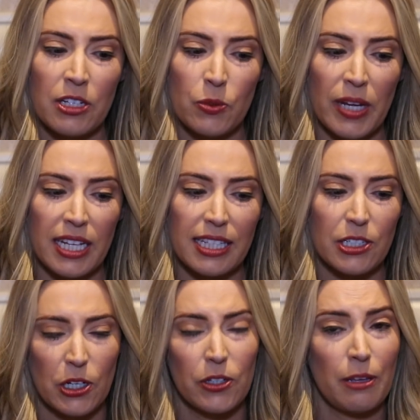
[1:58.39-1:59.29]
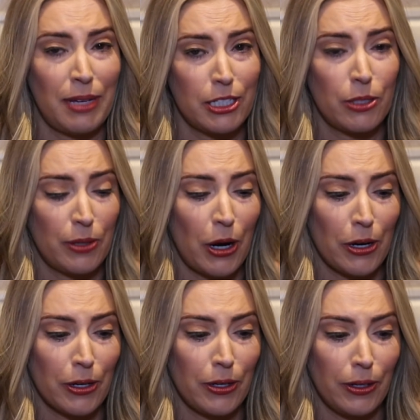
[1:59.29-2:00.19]
tweets and turn them into an
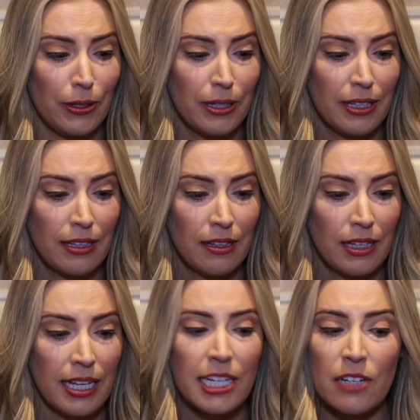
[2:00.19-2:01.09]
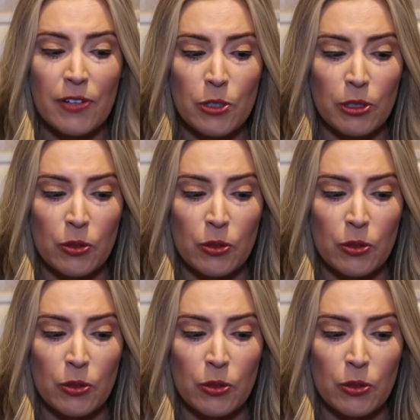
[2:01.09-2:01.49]
article. Individual